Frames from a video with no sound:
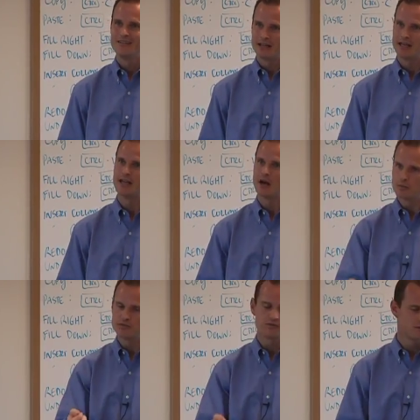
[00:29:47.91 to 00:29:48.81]
then it
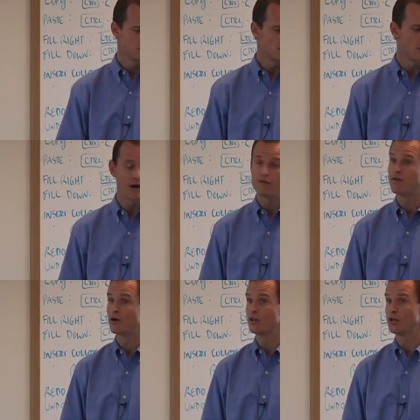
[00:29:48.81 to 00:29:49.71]
helps to know how
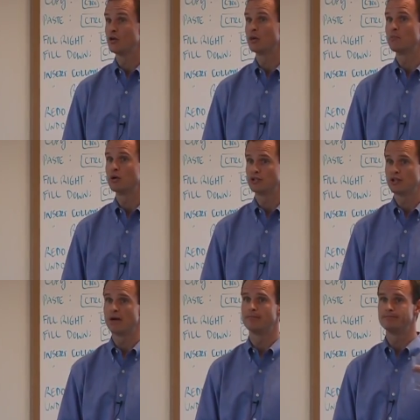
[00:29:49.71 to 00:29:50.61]
far that you can push
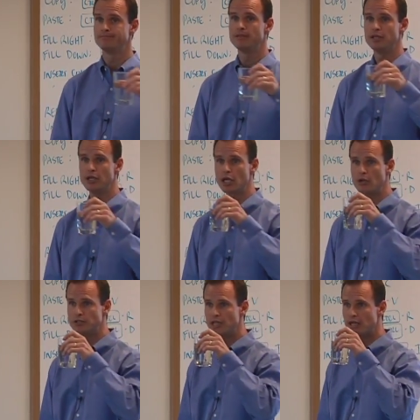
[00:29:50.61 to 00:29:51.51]
them in the
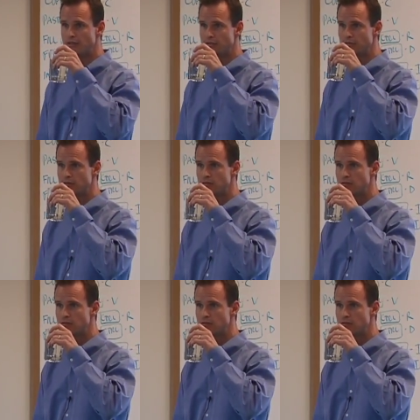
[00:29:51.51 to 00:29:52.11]
negotiations.